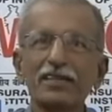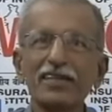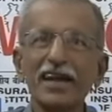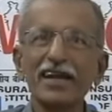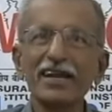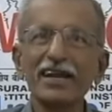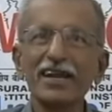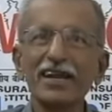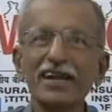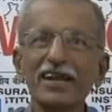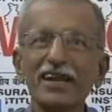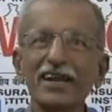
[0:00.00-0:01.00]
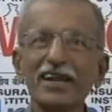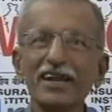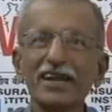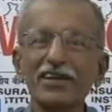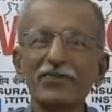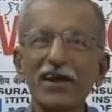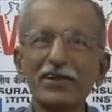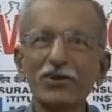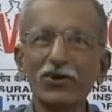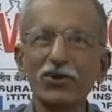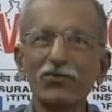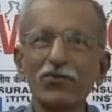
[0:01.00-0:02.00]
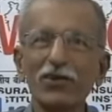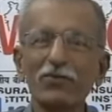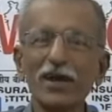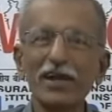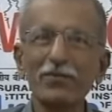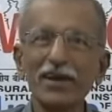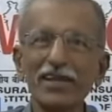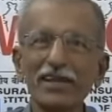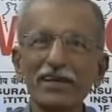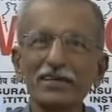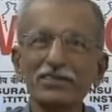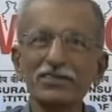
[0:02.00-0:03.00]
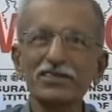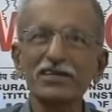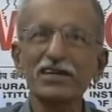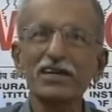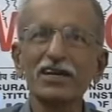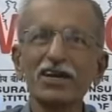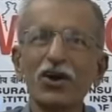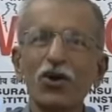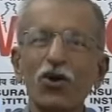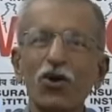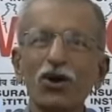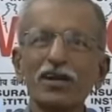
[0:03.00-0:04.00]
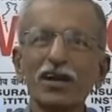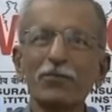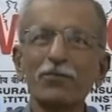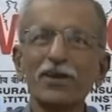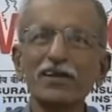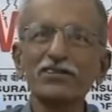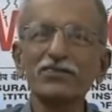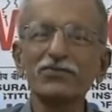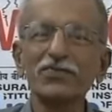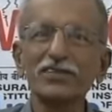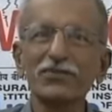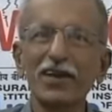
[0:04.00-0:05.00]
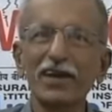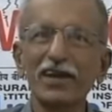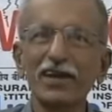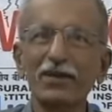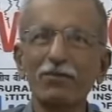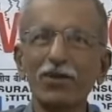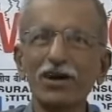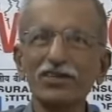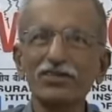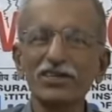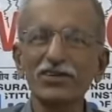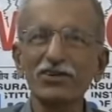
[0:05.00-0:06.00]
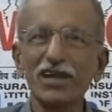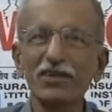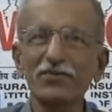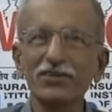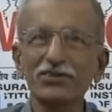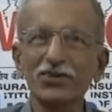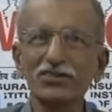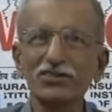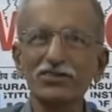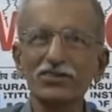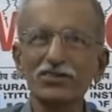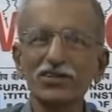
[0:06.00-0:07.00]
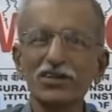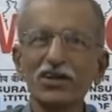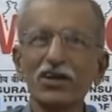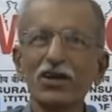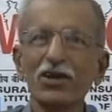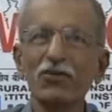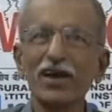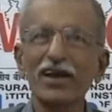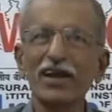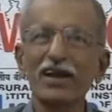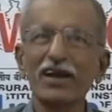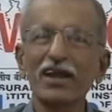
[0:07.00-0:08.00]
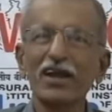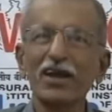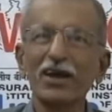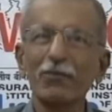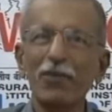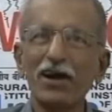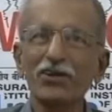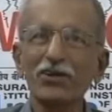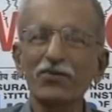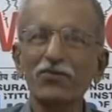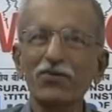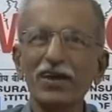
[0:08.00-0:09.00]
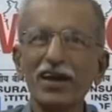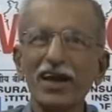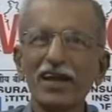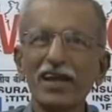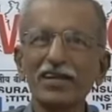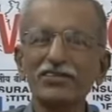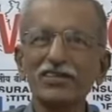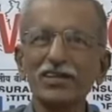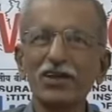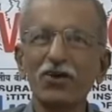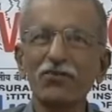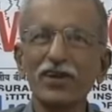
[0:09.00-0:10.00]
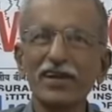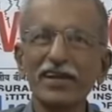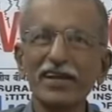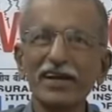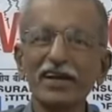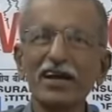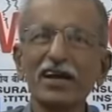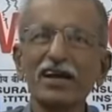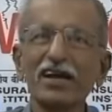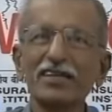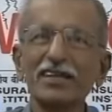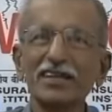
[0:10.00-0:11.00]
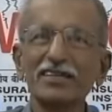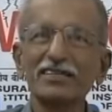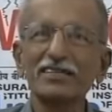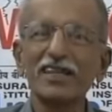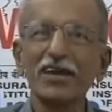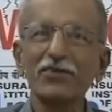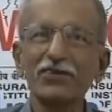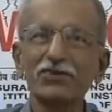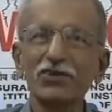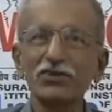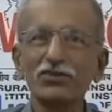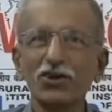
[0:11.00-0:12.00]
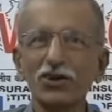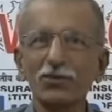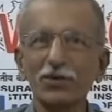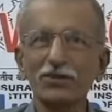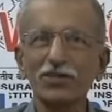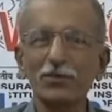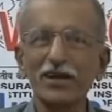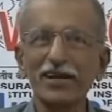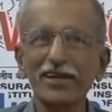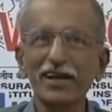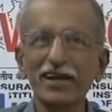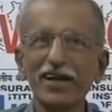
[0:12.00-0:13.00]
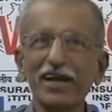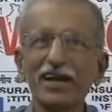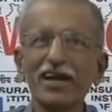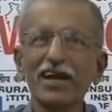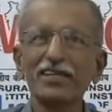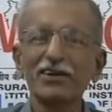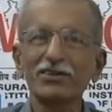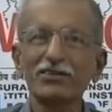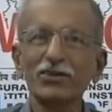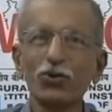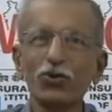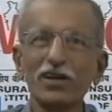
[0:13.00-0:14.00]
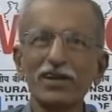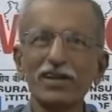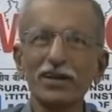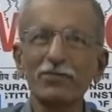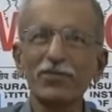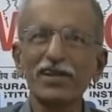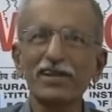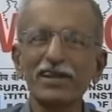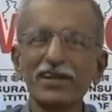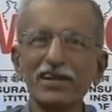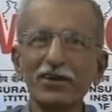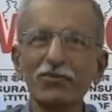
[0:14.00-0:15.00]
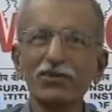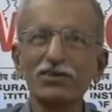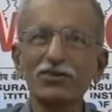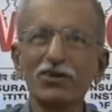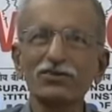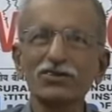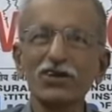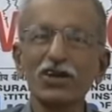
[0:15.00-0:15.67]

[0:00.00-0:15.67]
Then it went on for many years. All companies which were merged into life insurance were part of LIC of India, that is Life Insurance Corporation of India, and that was the only company in India which was